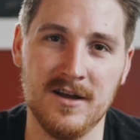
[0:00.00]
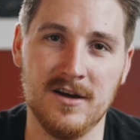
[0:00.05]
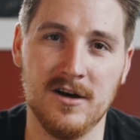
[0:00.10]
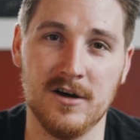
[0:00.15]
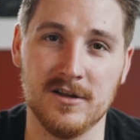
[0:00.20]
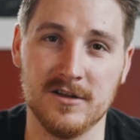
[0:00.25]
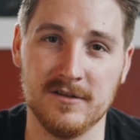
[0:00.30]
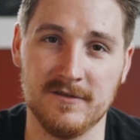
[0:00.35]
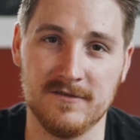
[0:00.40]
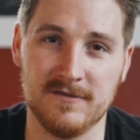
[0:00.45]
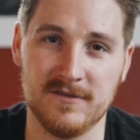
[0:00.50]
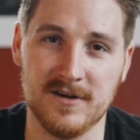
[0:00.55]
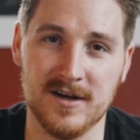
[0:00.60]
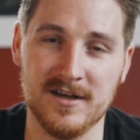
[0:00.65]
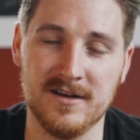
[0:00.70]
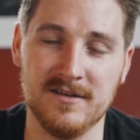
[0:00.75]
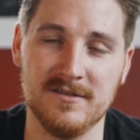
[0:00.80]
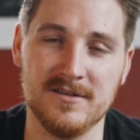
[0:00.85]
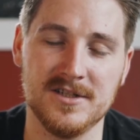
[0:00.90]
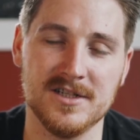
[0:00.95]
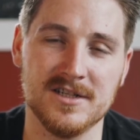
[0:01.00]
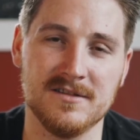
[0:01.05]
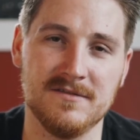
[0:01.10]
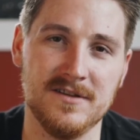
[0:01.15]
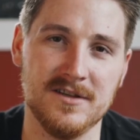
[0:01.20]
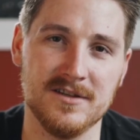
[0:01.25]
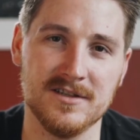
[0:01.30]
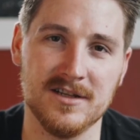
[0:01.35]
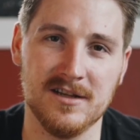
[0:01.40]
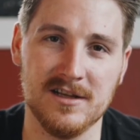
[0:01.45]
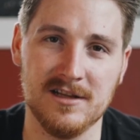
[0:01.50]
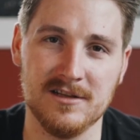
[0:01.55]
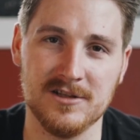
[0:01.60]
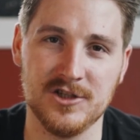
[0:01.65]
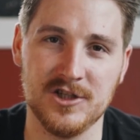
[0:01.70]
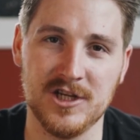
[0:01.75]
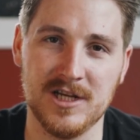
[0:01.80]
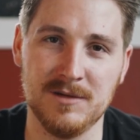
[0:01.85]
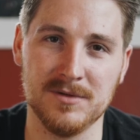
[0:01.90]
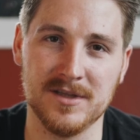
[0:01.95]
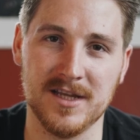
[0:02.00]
on the front just feels a little cheap,